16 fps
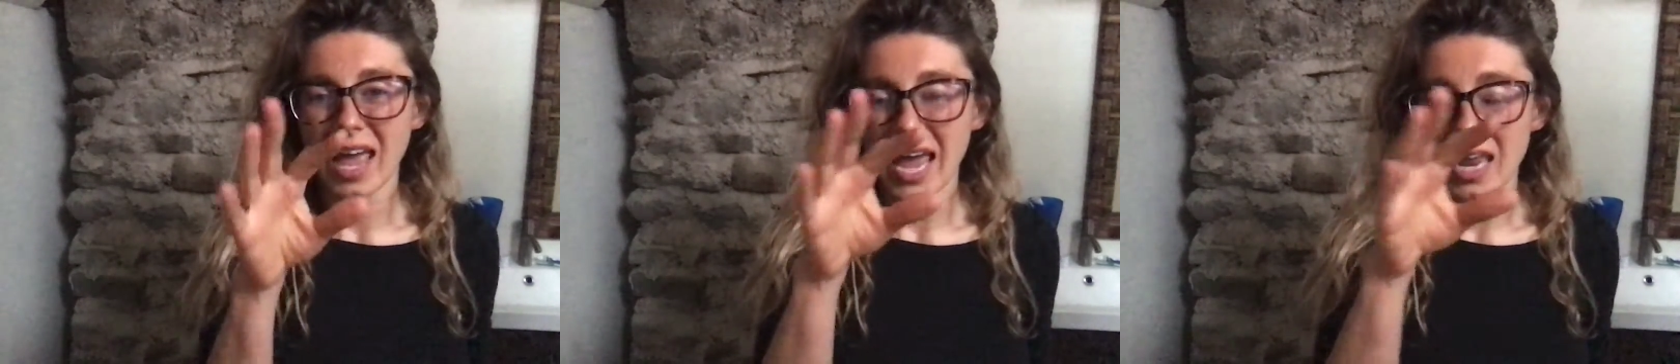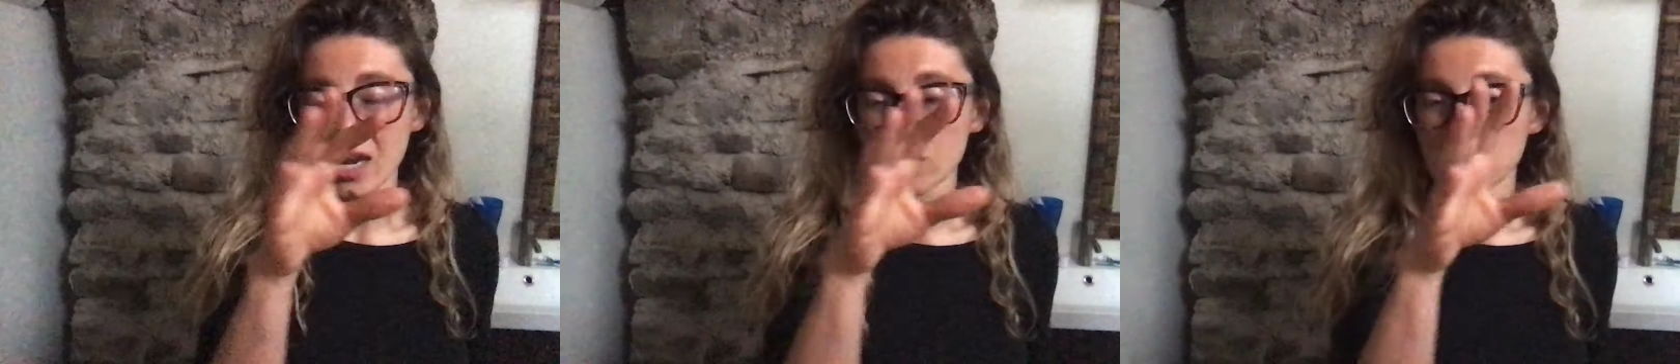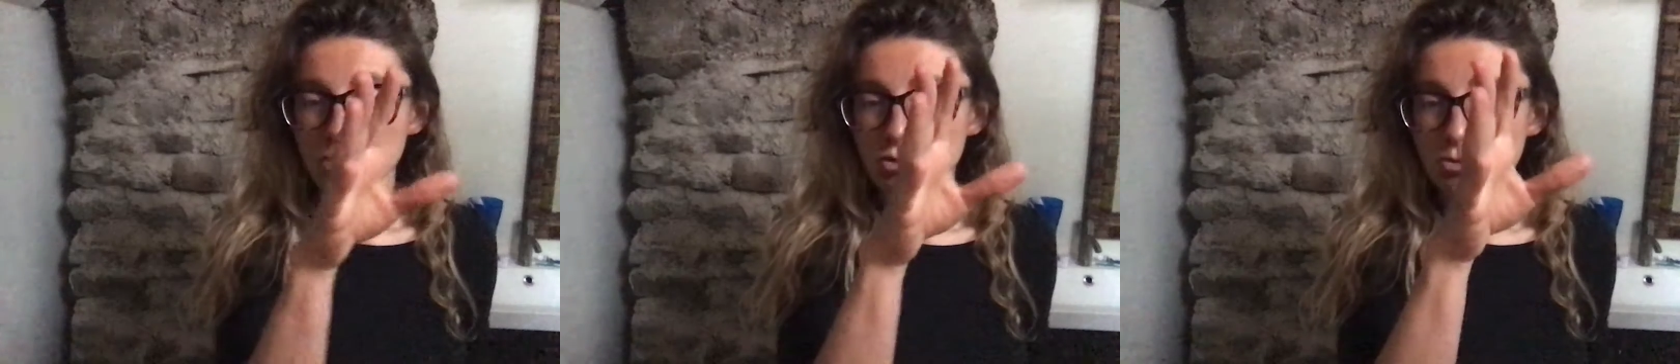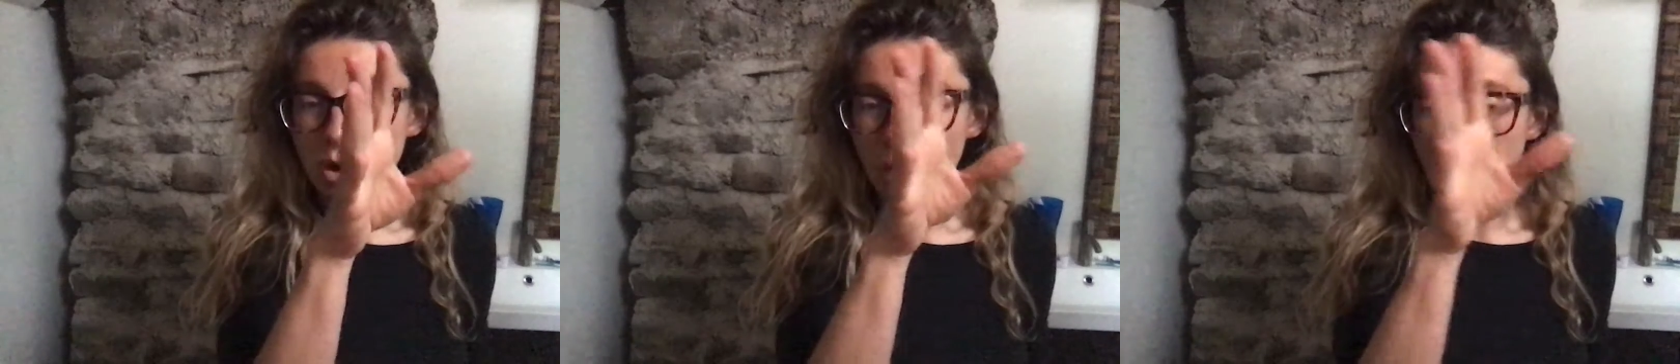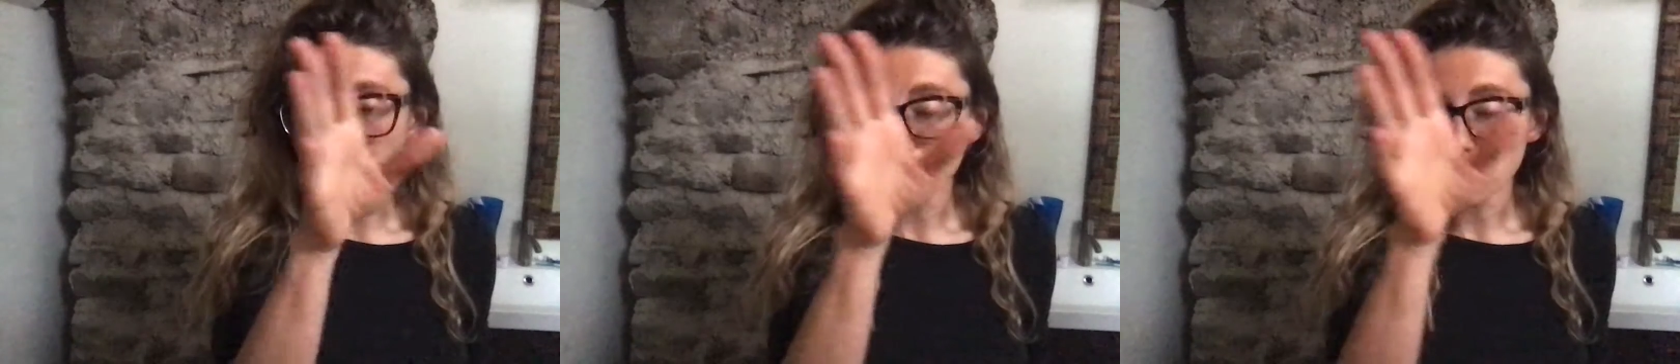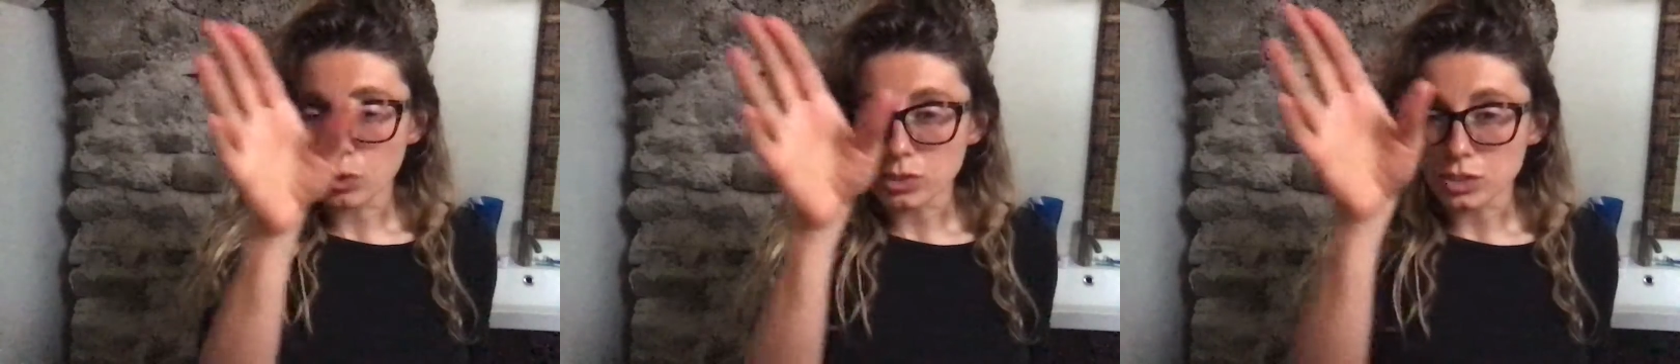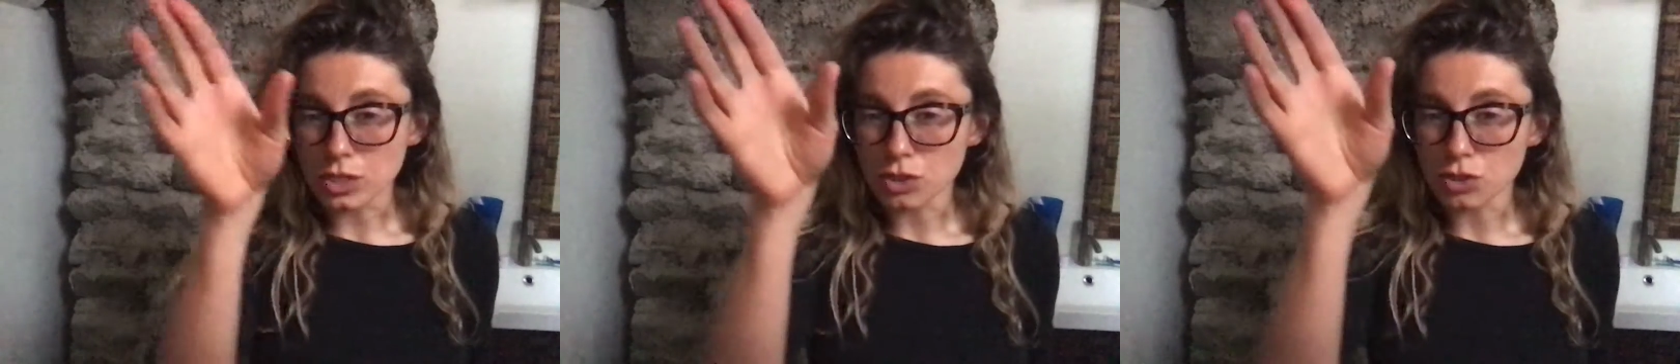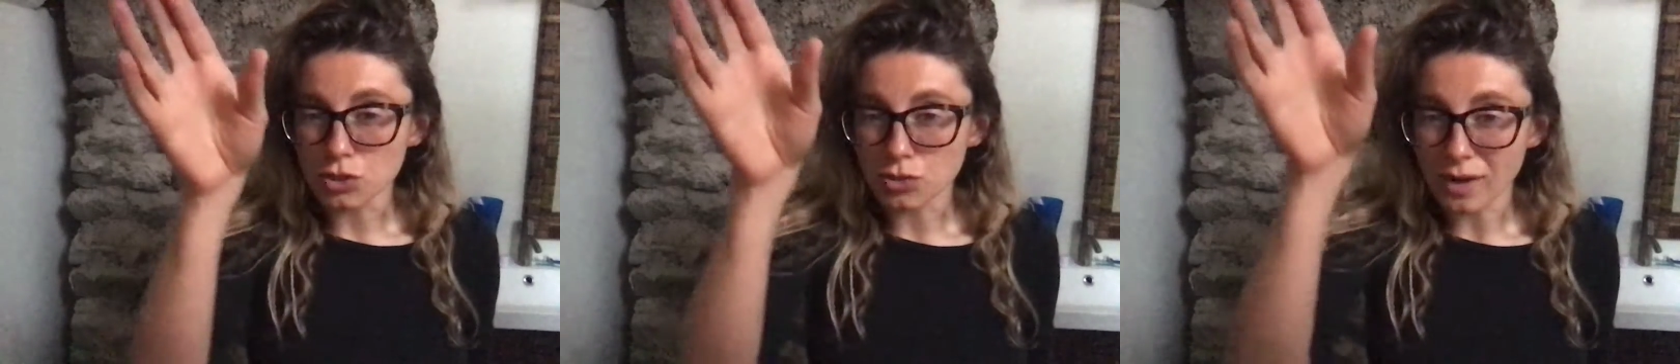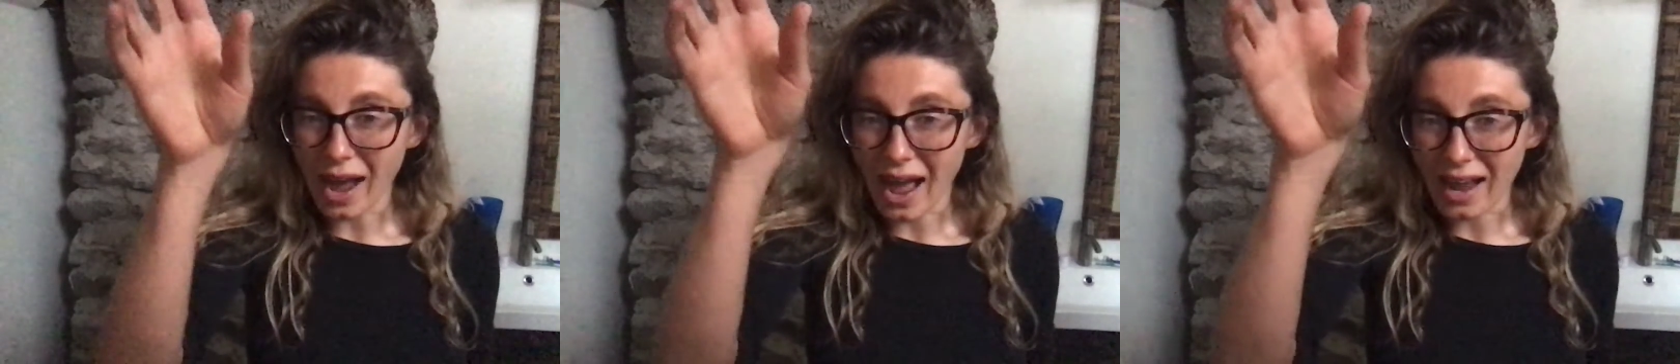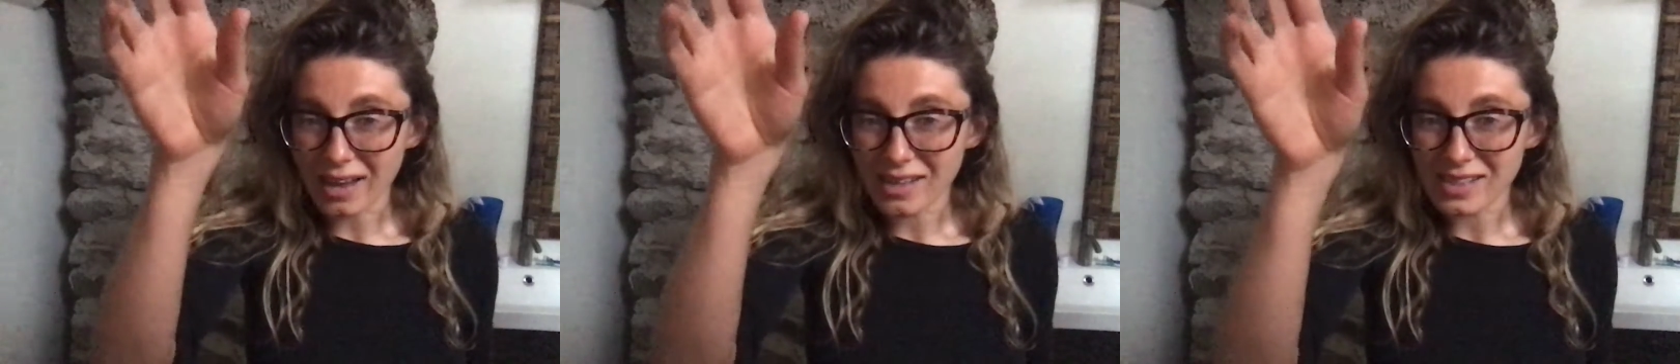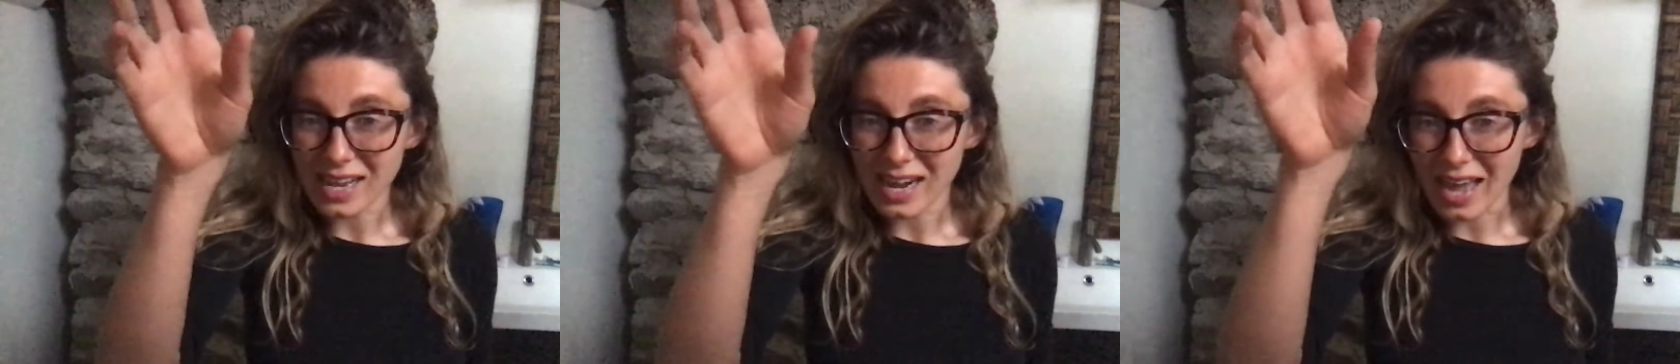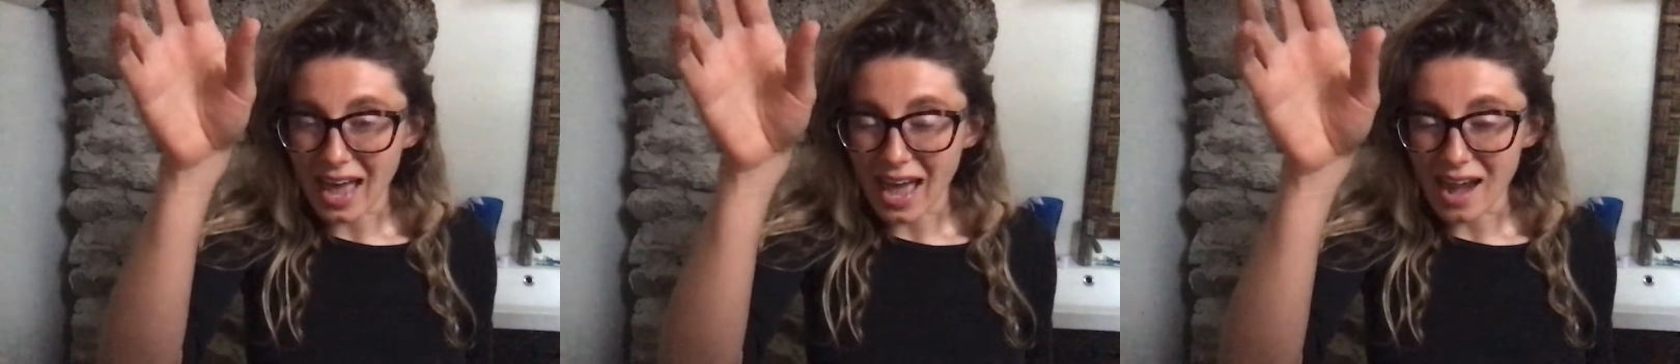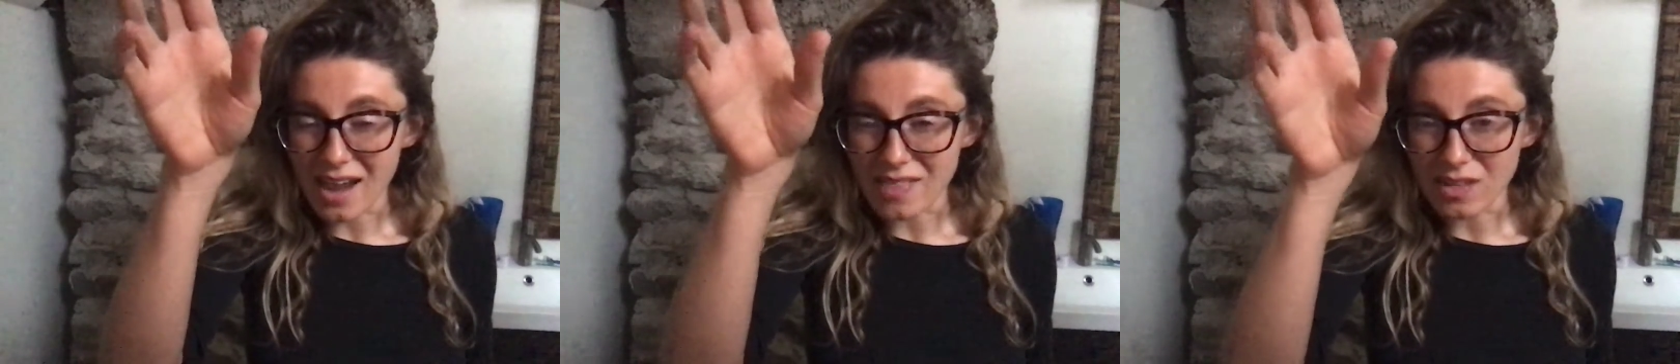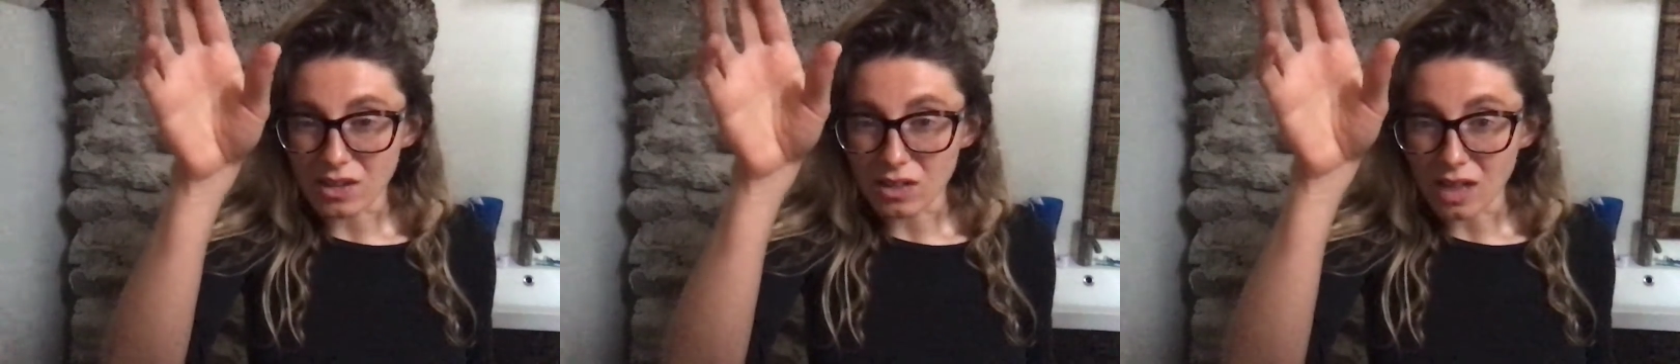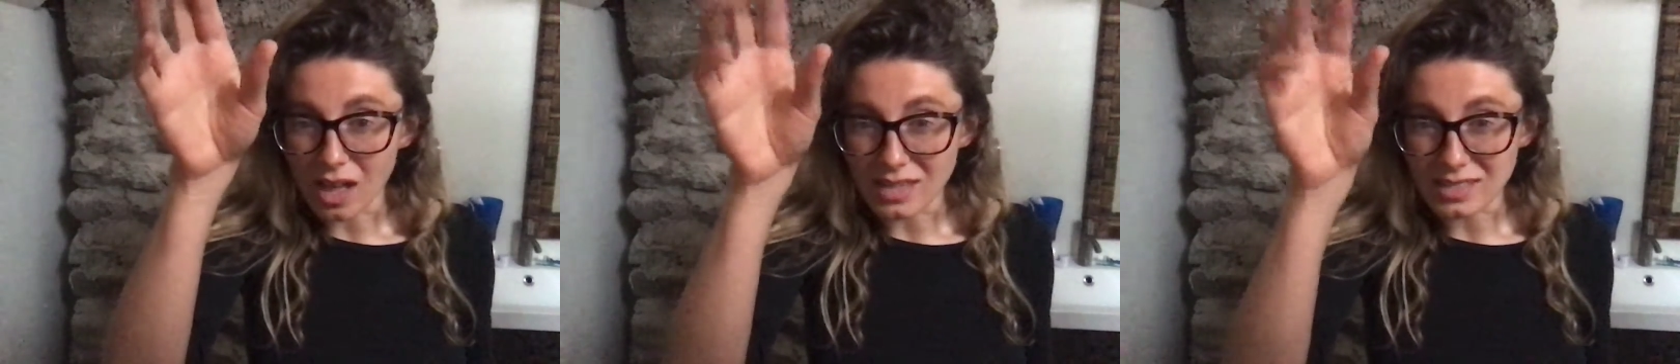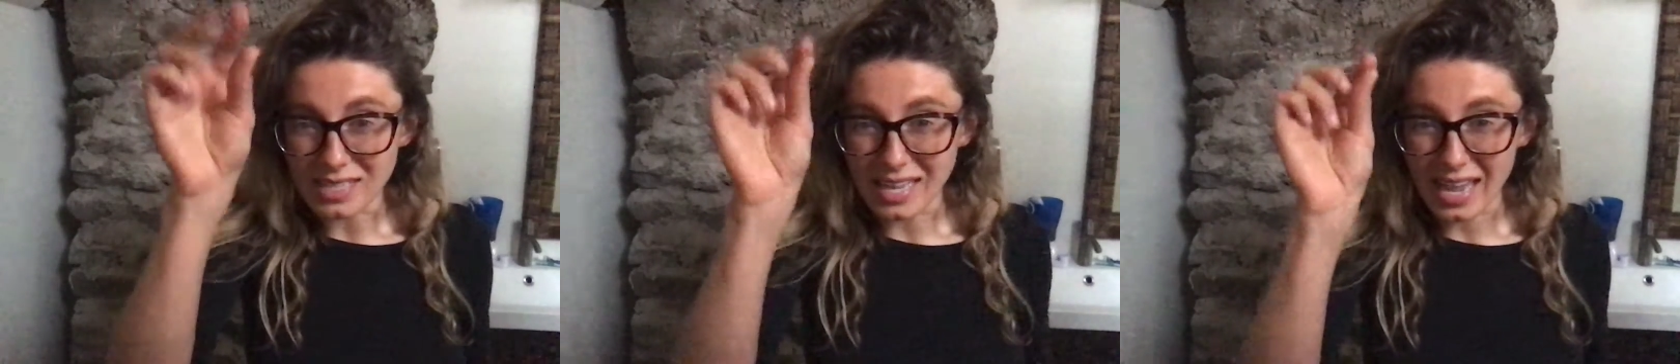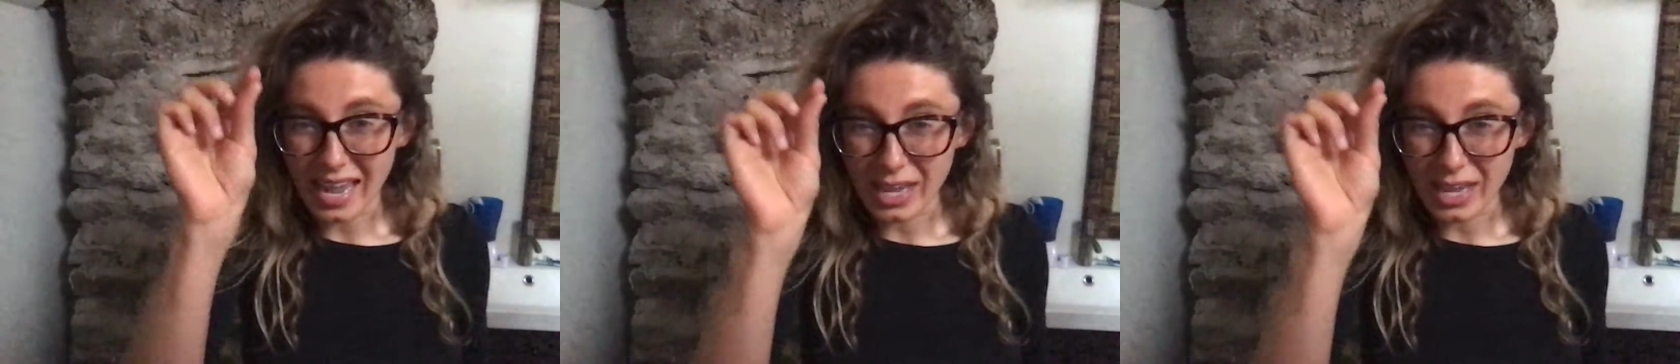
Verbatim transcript: and it was growing towards a crack that I had in the closet.